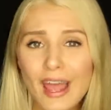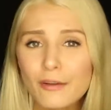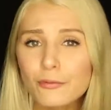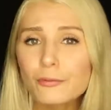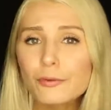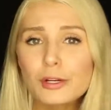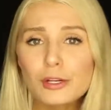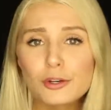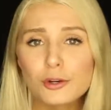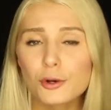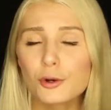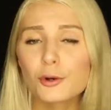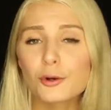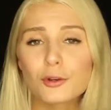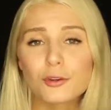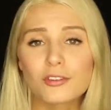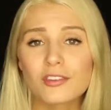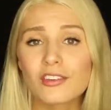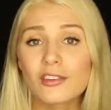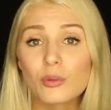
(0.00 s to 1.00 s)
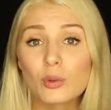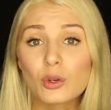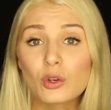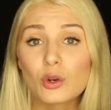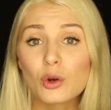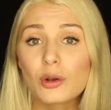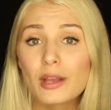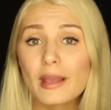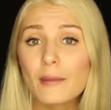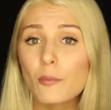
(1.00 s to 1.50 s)
every turn since we
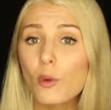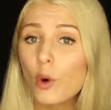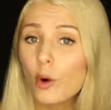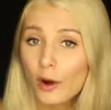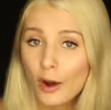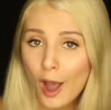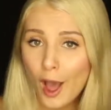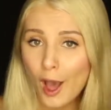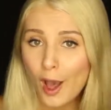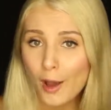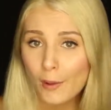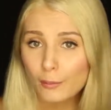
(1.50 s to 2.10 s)
took a more